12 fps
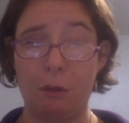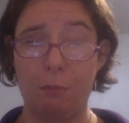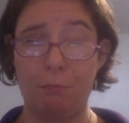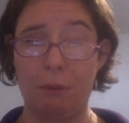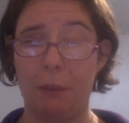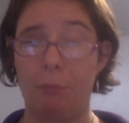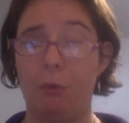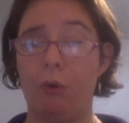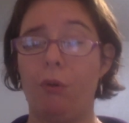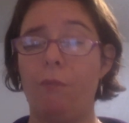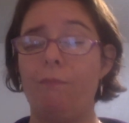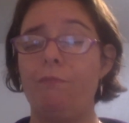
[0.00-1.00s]

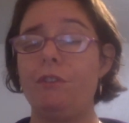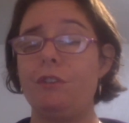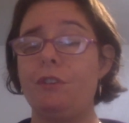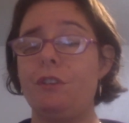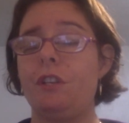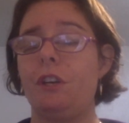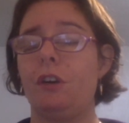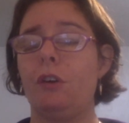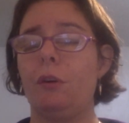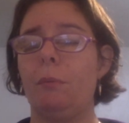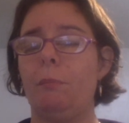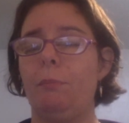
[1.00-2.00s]
people
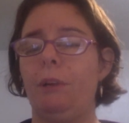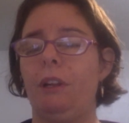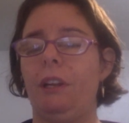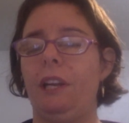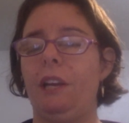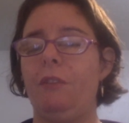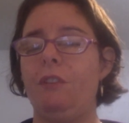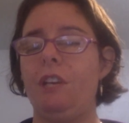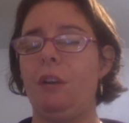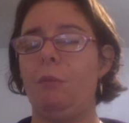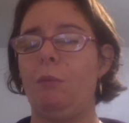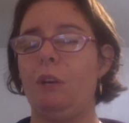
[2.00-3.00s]
still believed
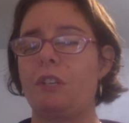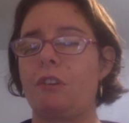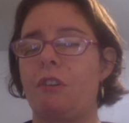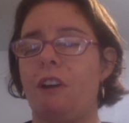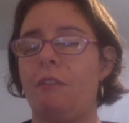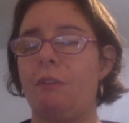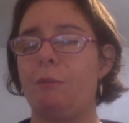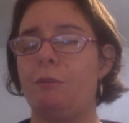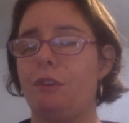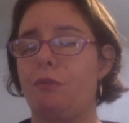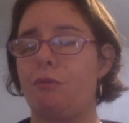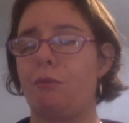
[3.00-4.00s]
in witchcraft. It was
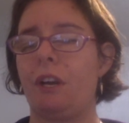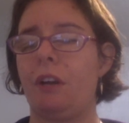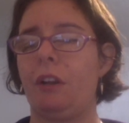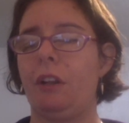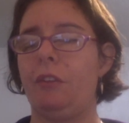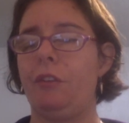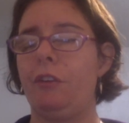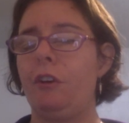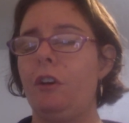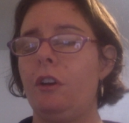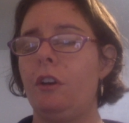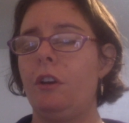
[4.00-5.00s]
as real as,
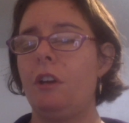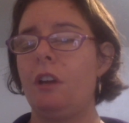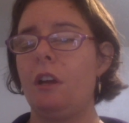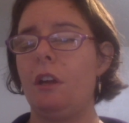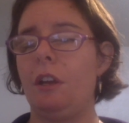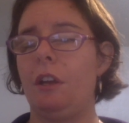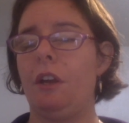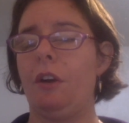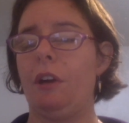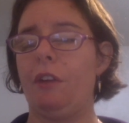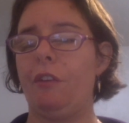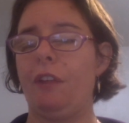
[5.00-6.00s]
you know,
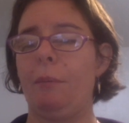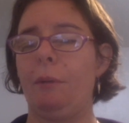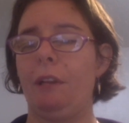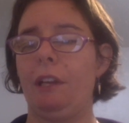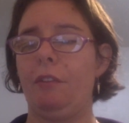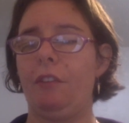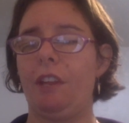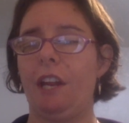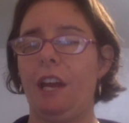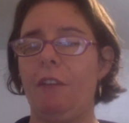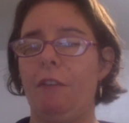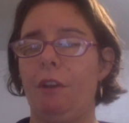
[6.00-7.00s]
as they believed that
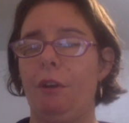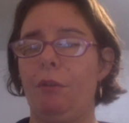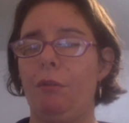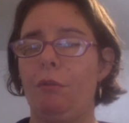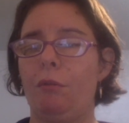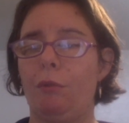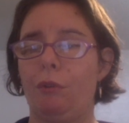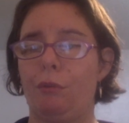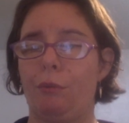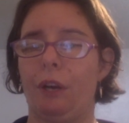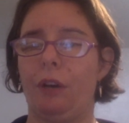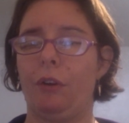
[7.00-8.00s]
heaven was
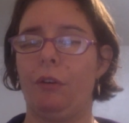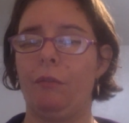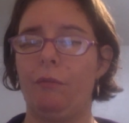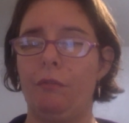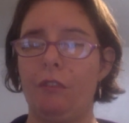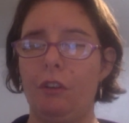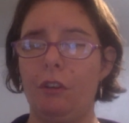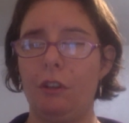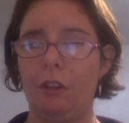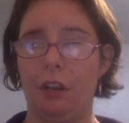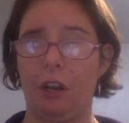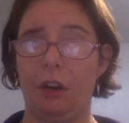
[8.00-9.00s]
real.
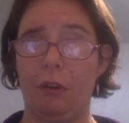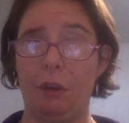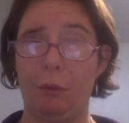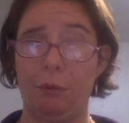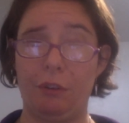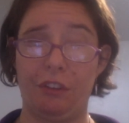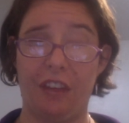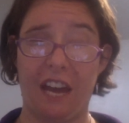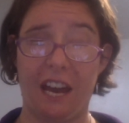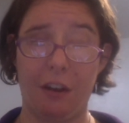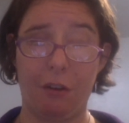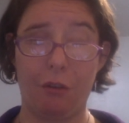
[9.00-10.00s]
You know, it was
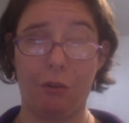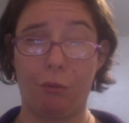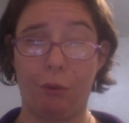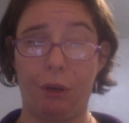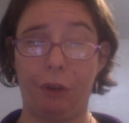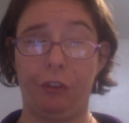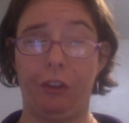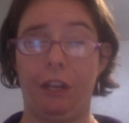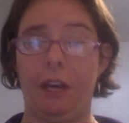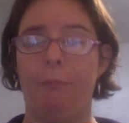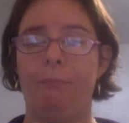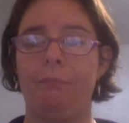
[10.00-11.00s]
that real to
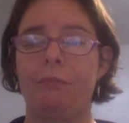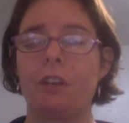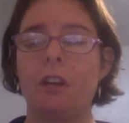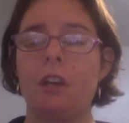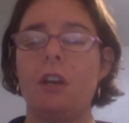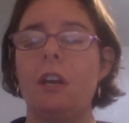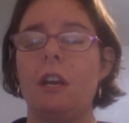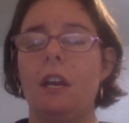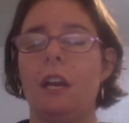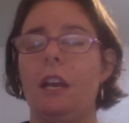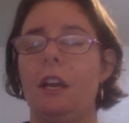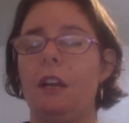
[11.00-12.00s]
them.
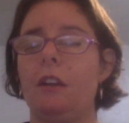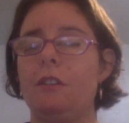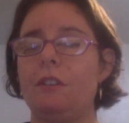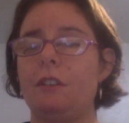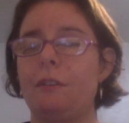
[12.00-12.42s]
And